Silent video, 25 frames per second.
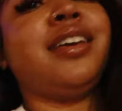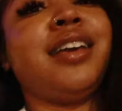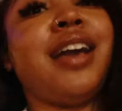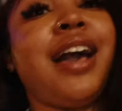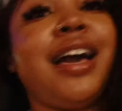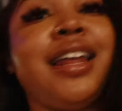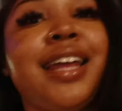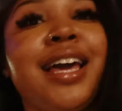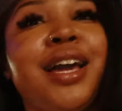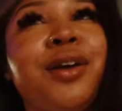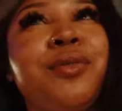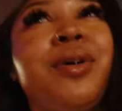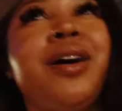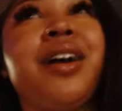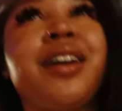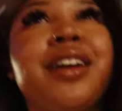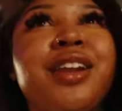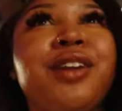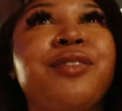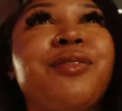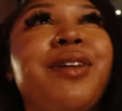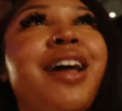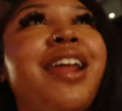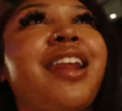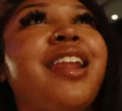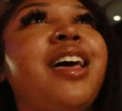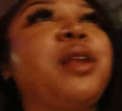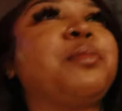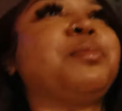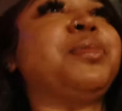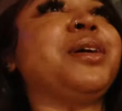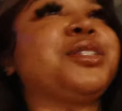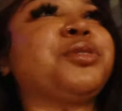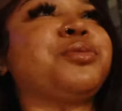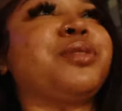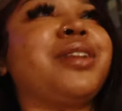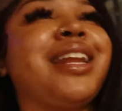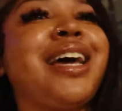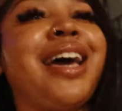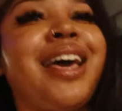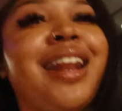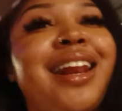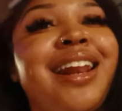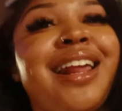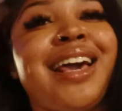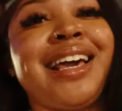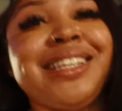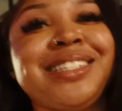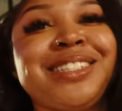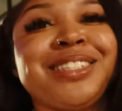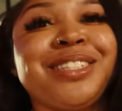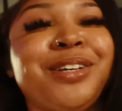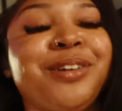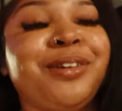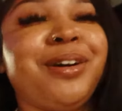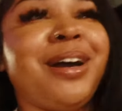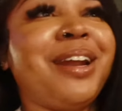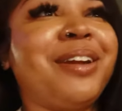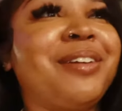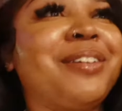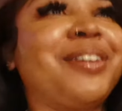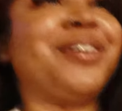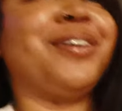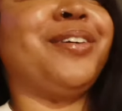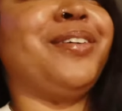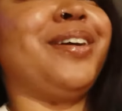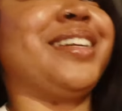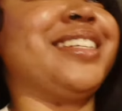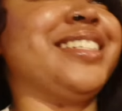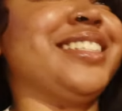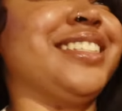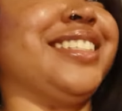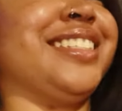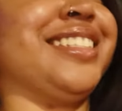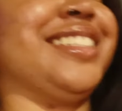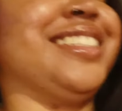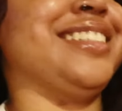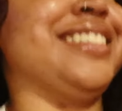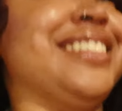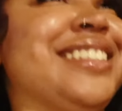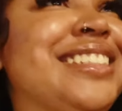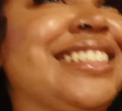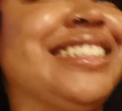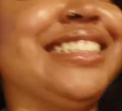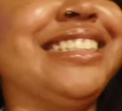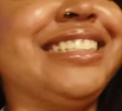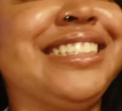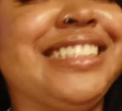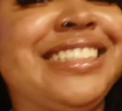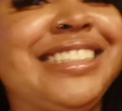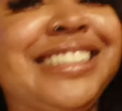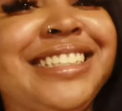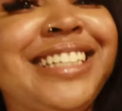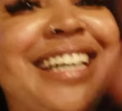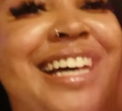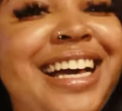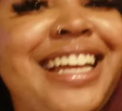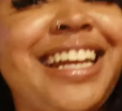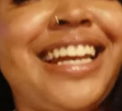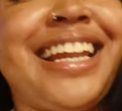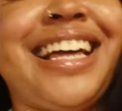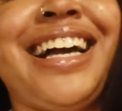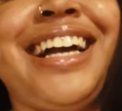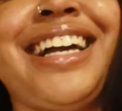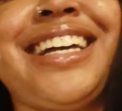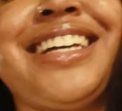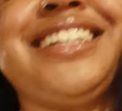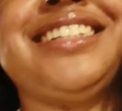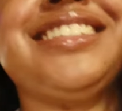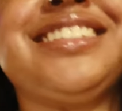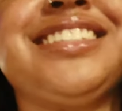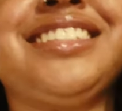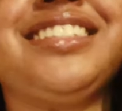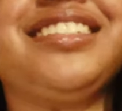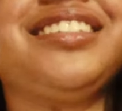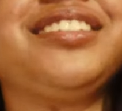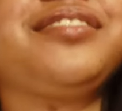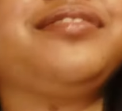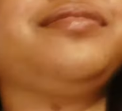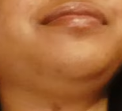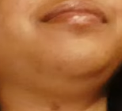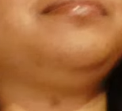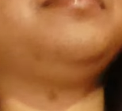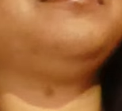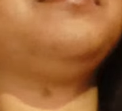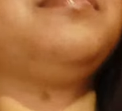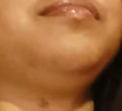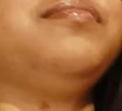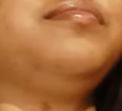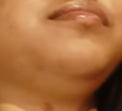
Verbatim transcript: I like walking burgers. around a lot of places with a lot of lights, though. I don't know. I just... I, like it. Back the other way.